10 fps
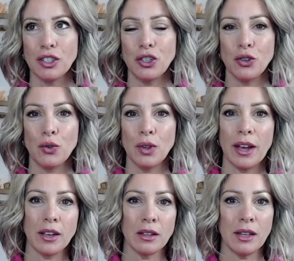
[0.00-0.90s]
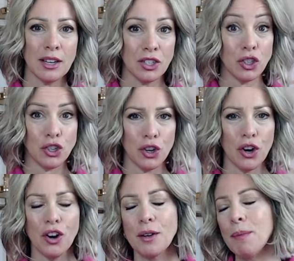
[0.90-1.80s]
to like less
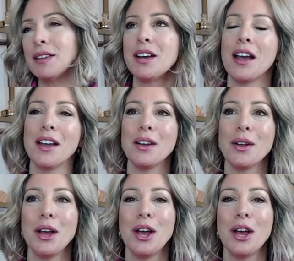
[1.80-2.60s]
sugar in my diet.